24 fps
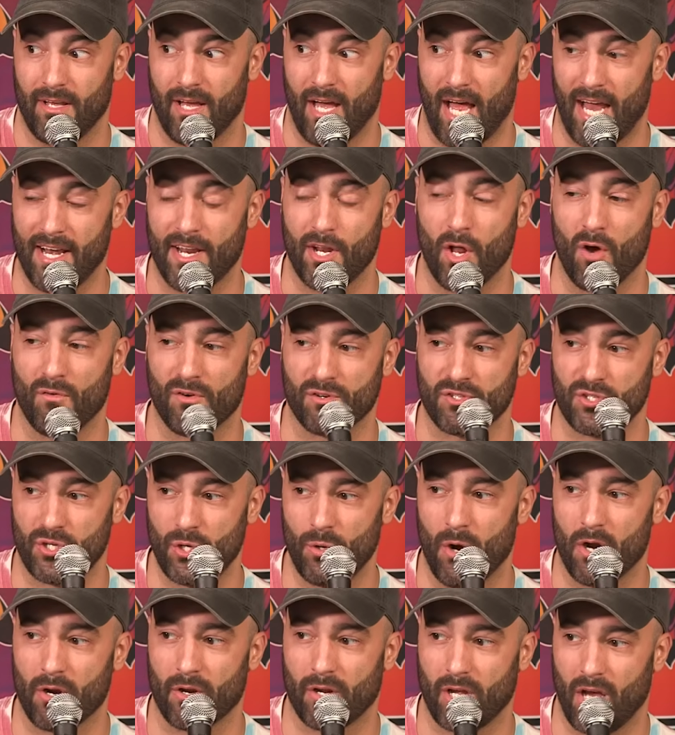I did over
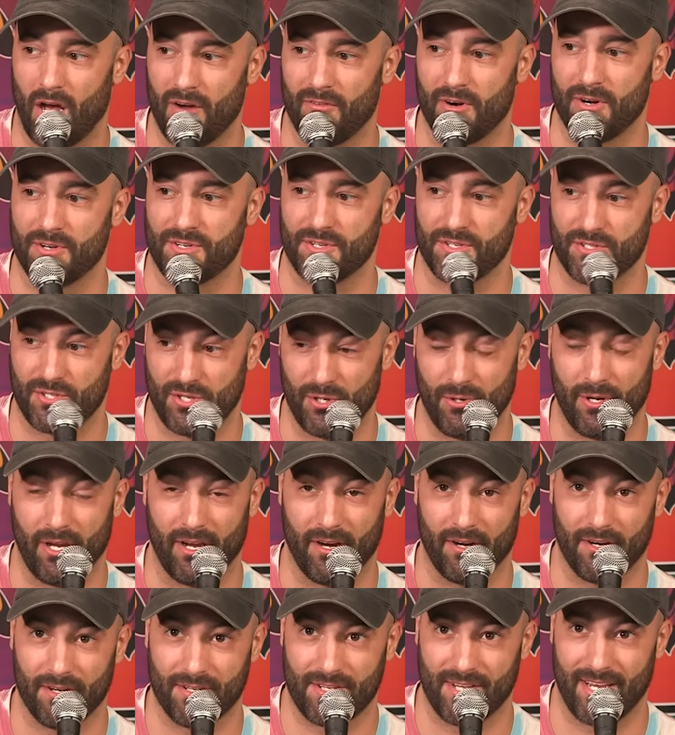200 covers in 2
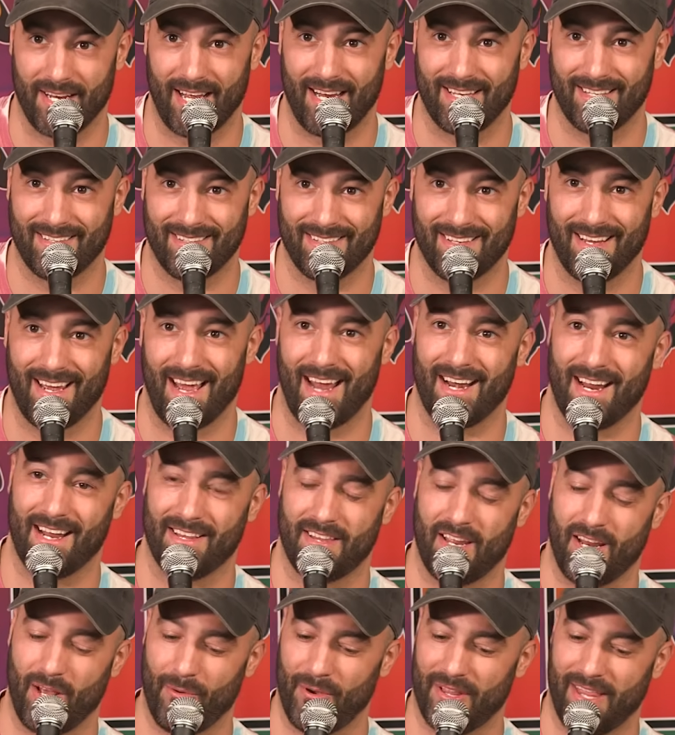years, and I
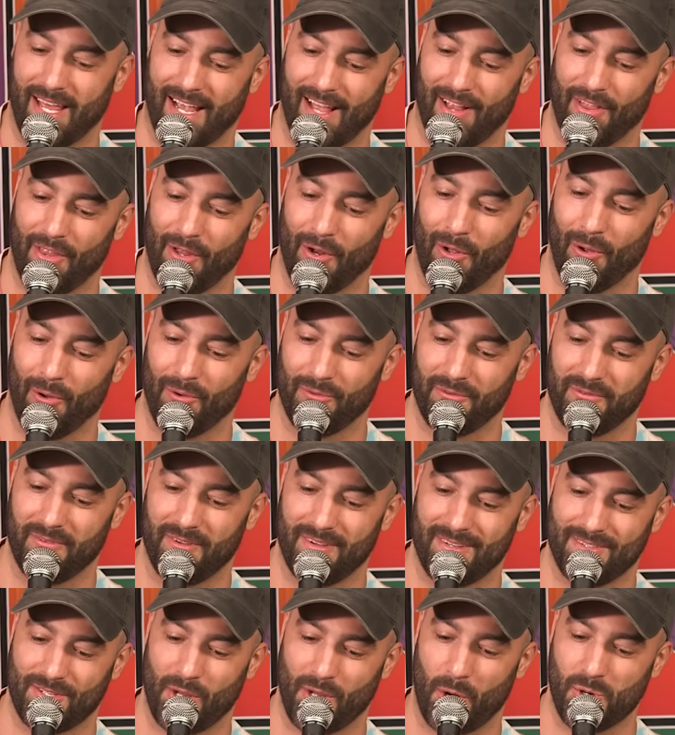did it with like a little
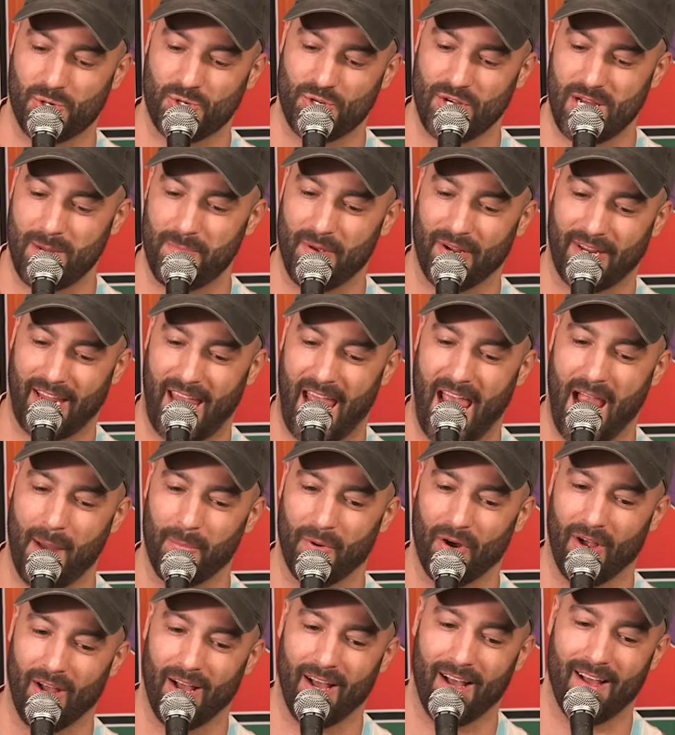Toshiba
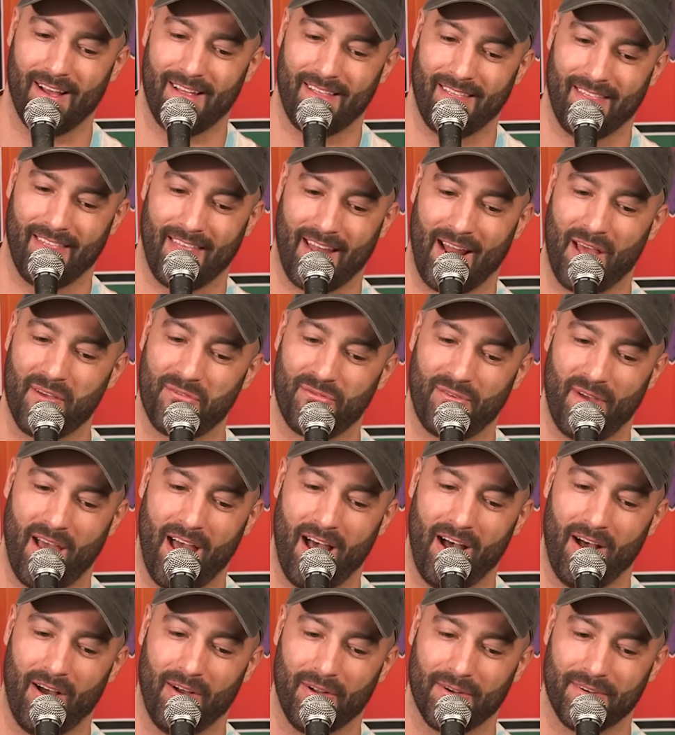camera that I
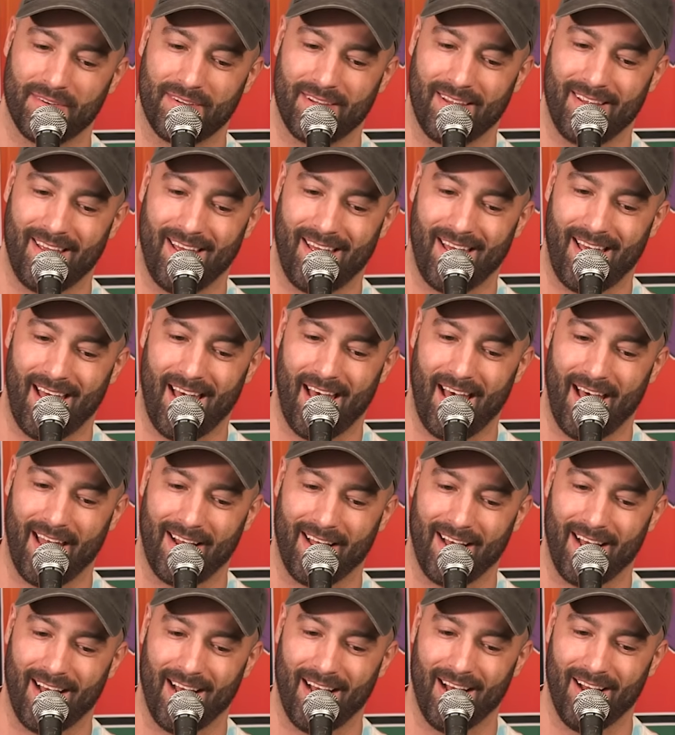found
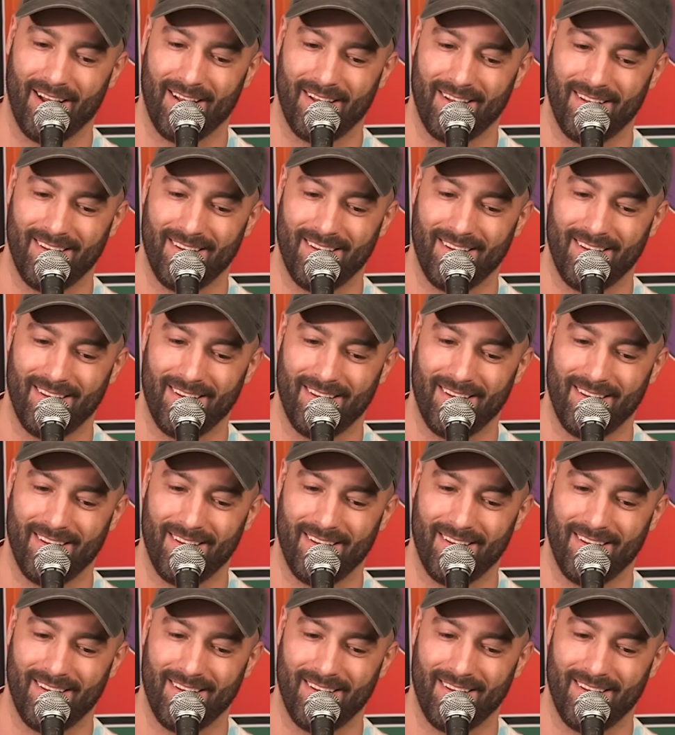at